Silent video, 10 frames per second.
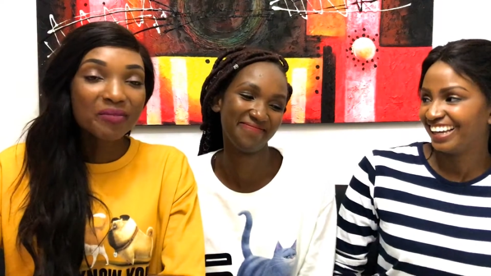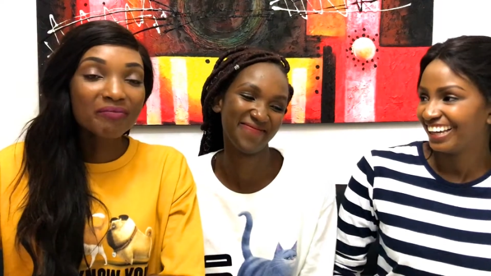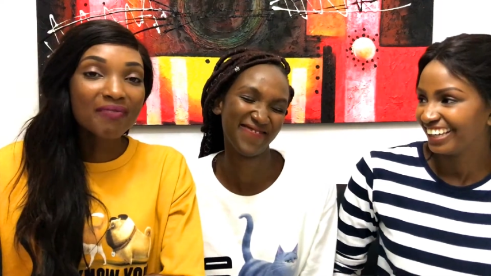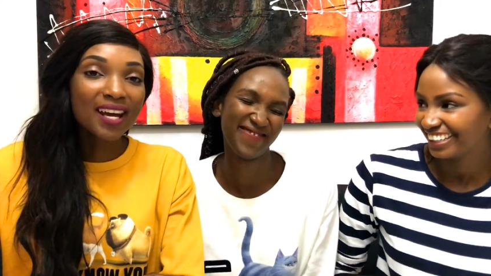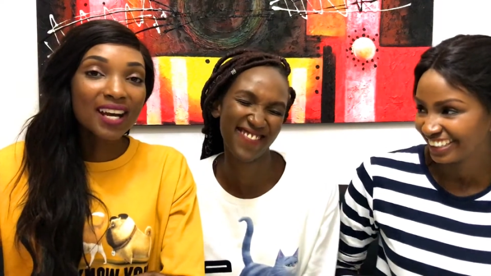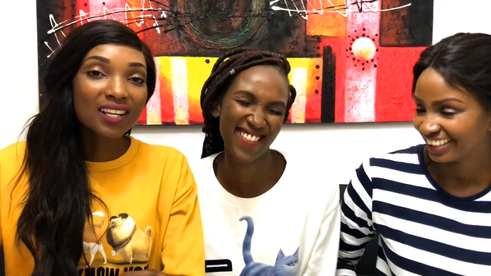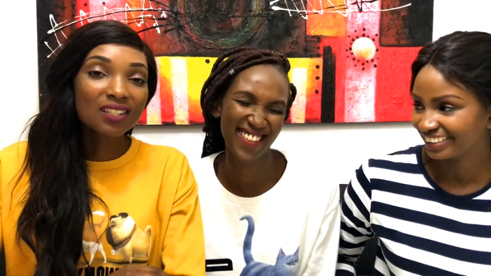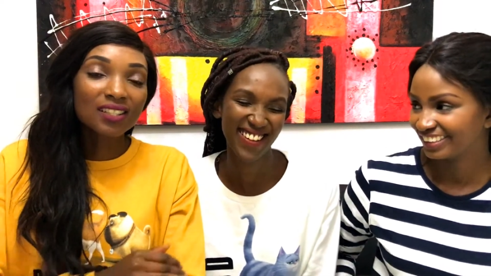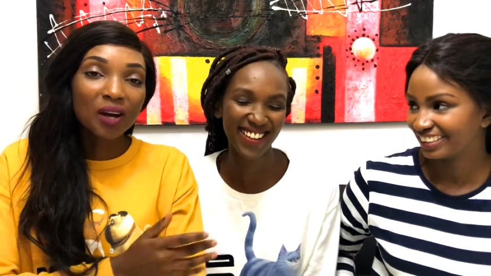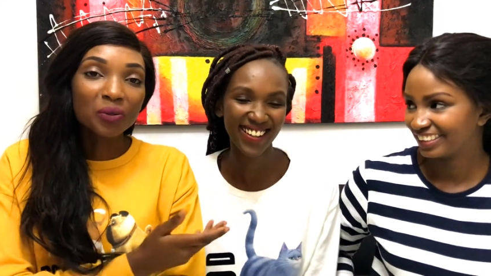Speaker 1: Mary ni
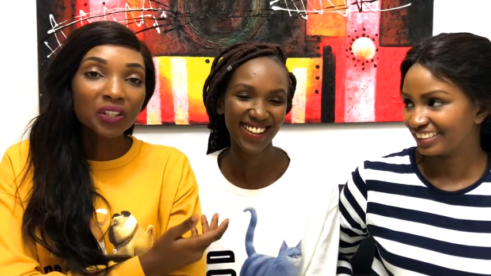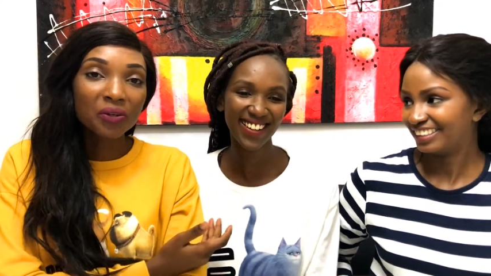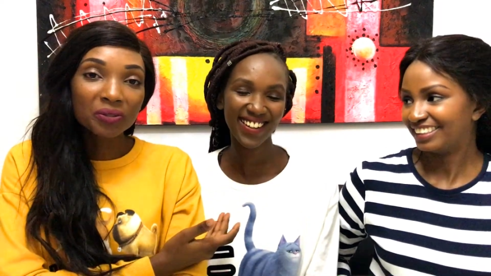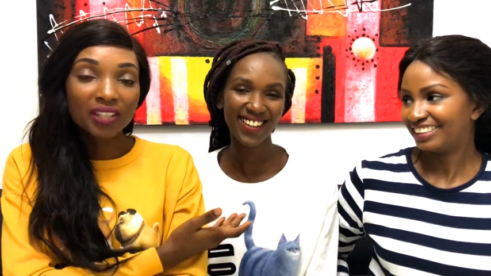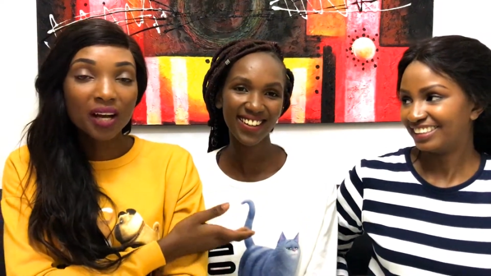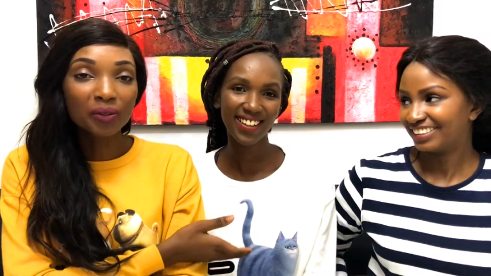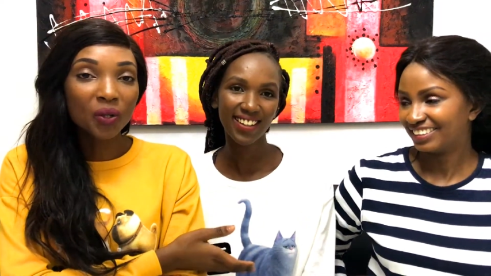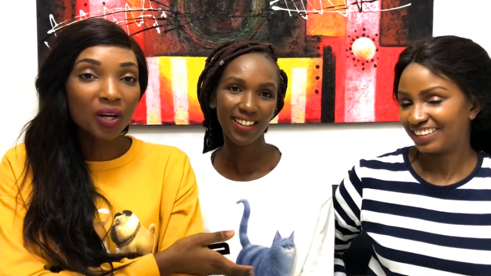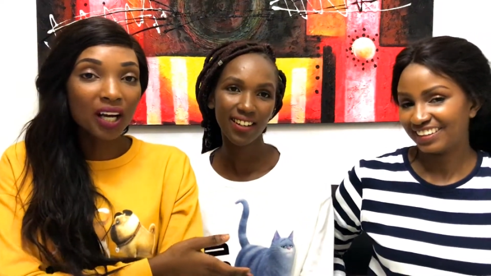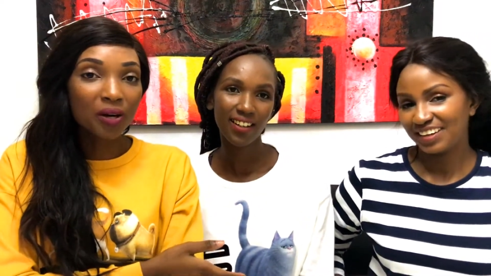shout out ya
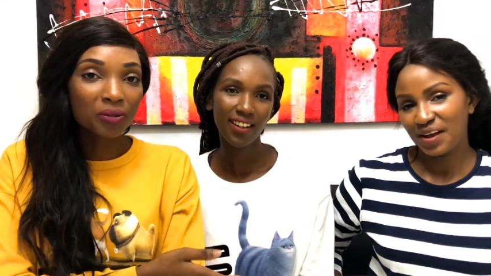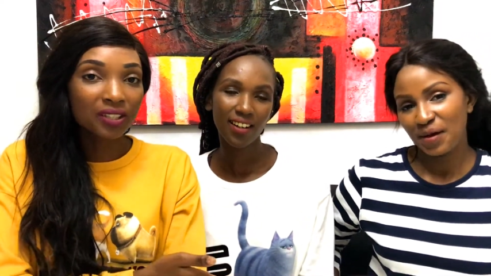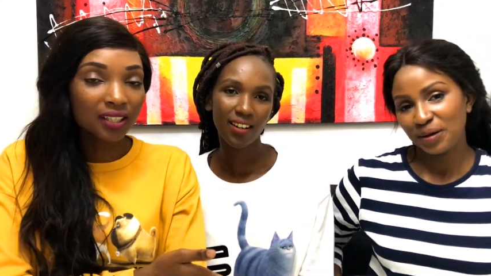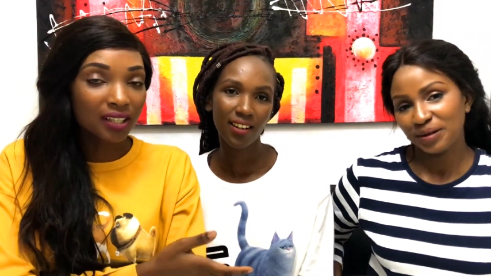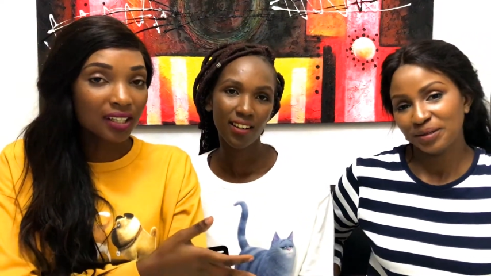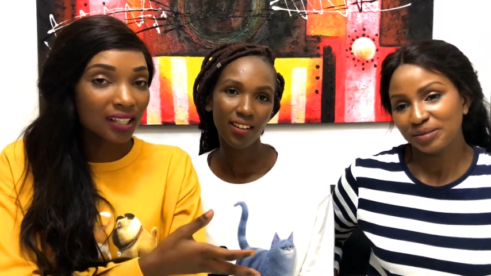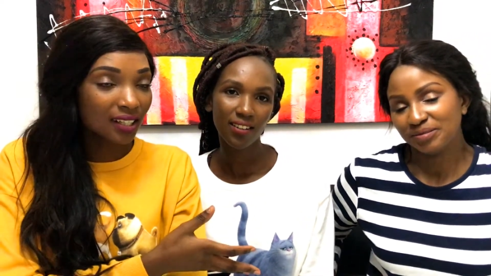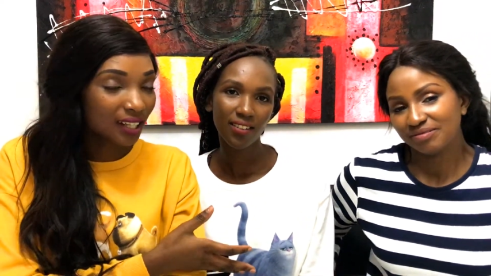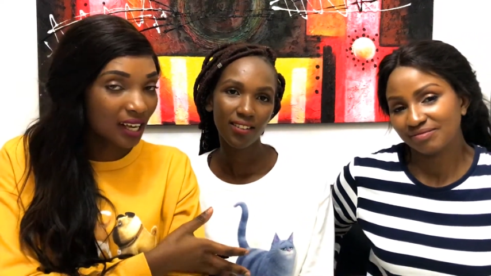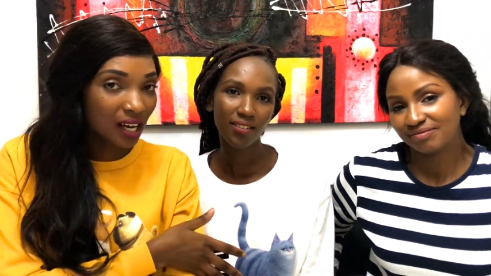kutoka Australia,
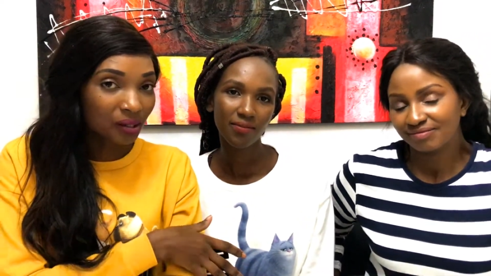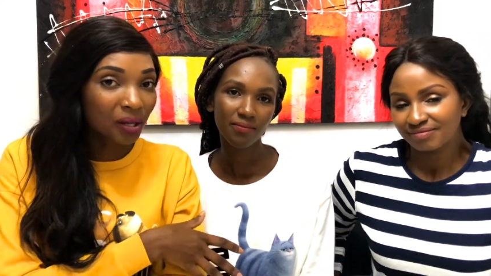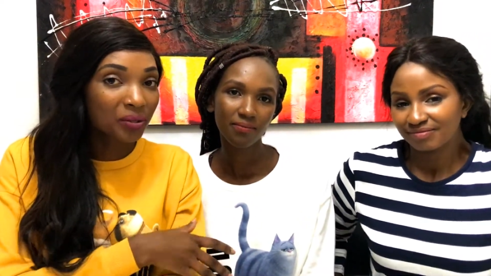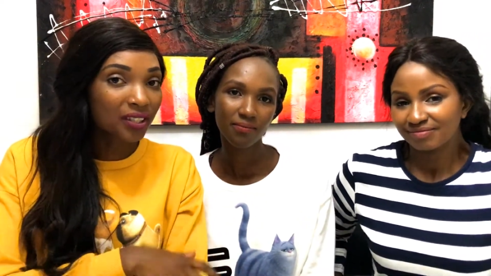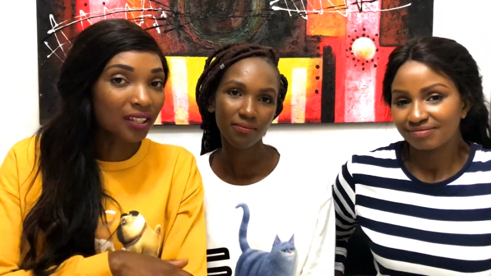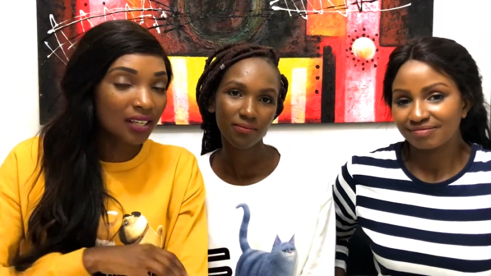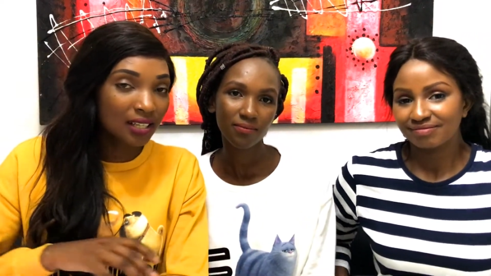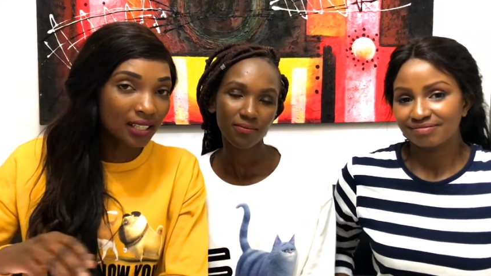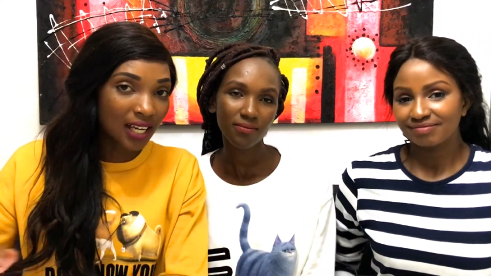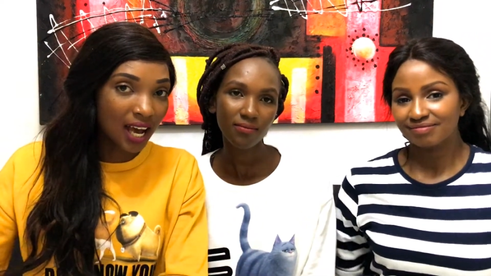sahi ya kwa
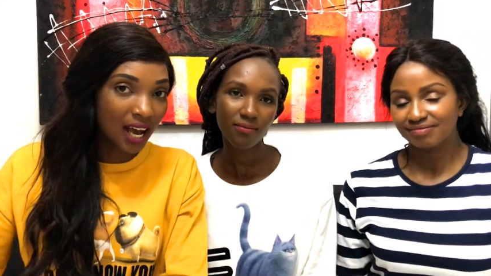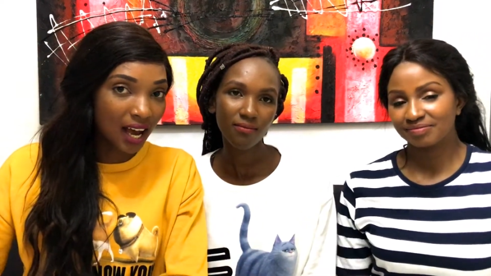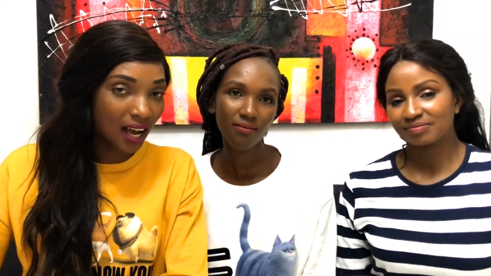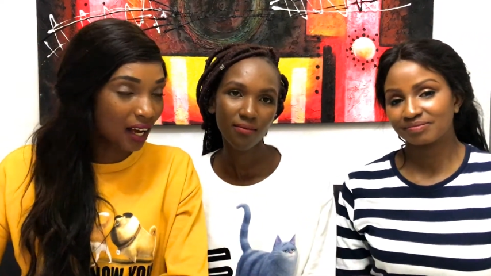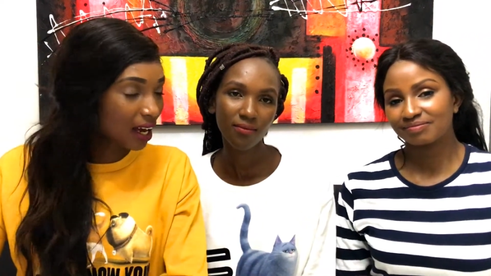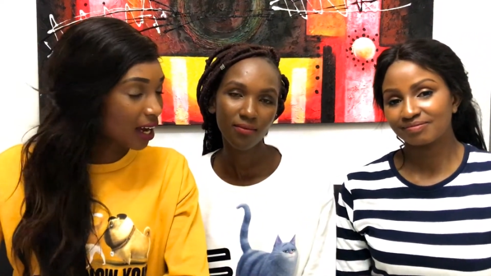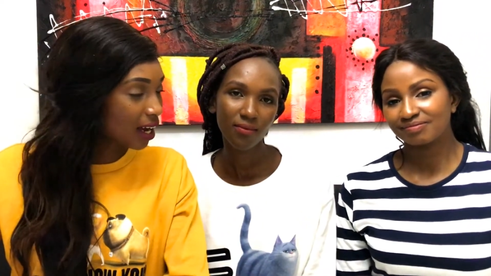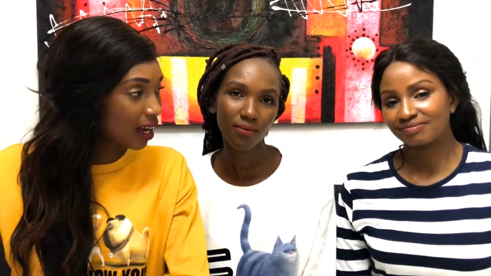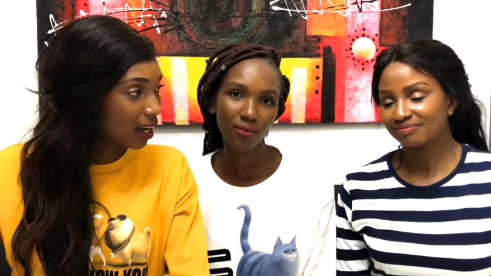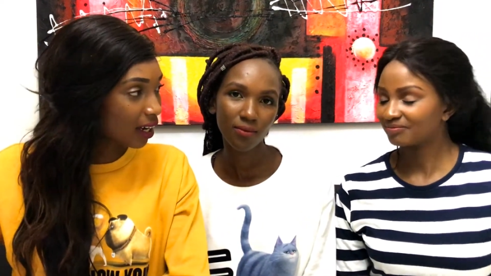Australia. Mm.